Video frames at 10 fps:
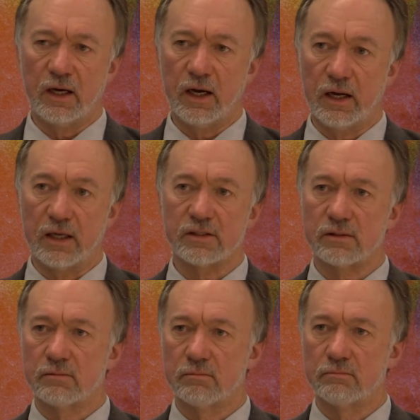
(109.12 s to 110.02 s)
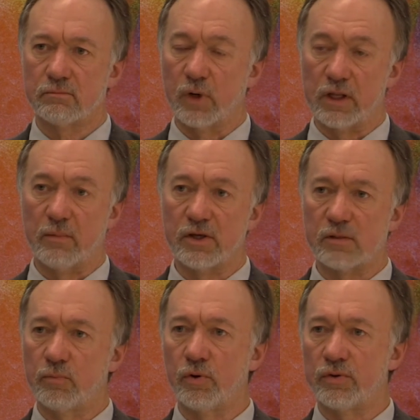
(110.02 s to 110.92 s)
And I guess one of the most
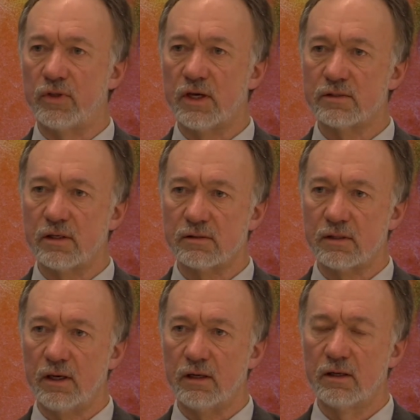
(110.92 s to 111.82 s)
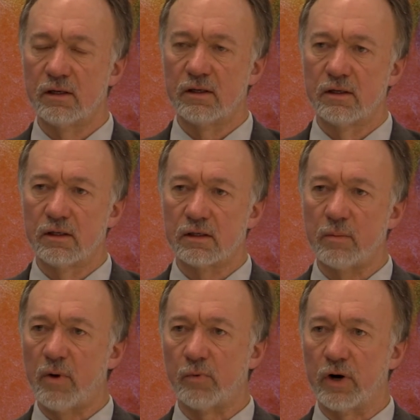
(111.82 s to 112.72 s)
important things is the
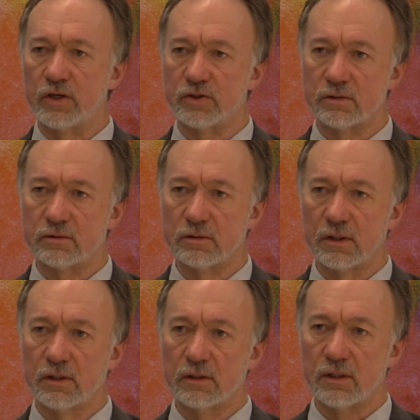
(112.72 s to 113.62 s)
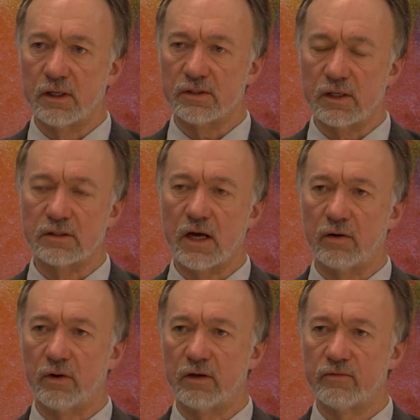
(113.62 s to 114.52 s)
commemoration, the
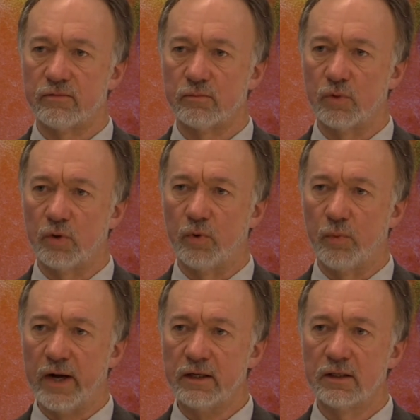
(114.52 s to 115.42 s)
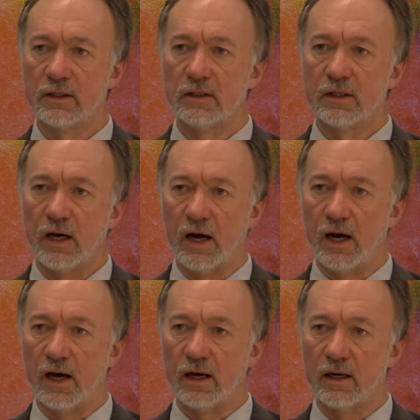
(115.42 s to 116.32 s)
centenary of World War I
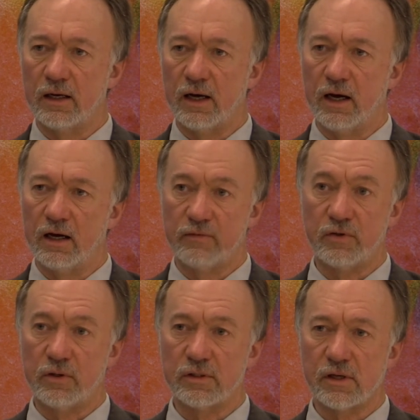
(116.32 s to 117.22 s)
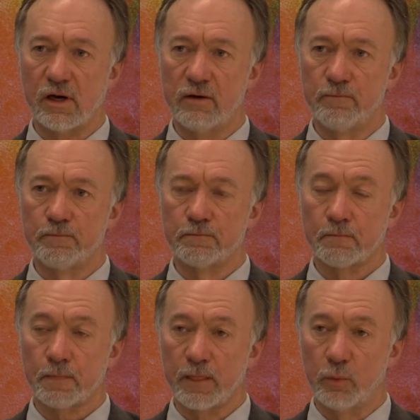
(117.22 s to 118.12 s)
a few years ago,
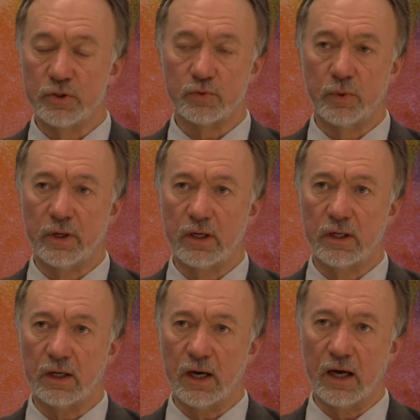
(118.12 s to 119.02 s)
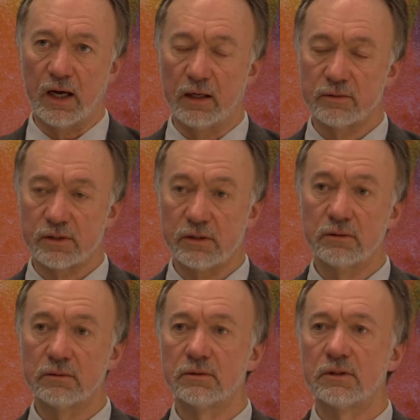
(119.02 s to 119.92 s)
which we are
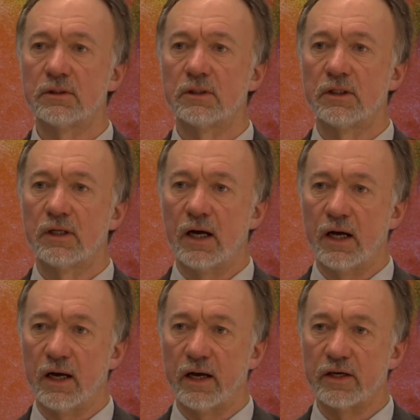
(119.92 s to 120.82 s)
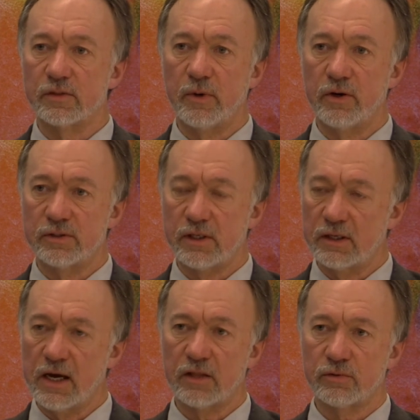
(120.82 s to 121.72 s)
still experiencing
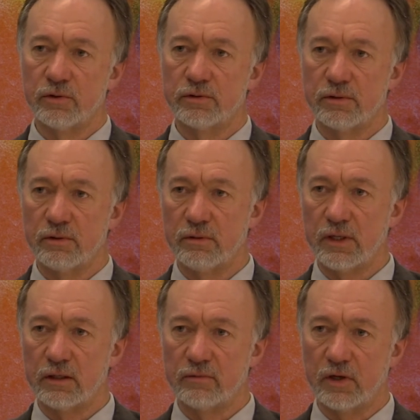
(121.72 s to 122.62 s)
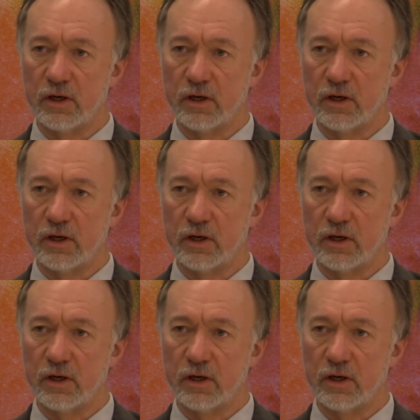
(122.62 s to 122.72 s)
now through to the end of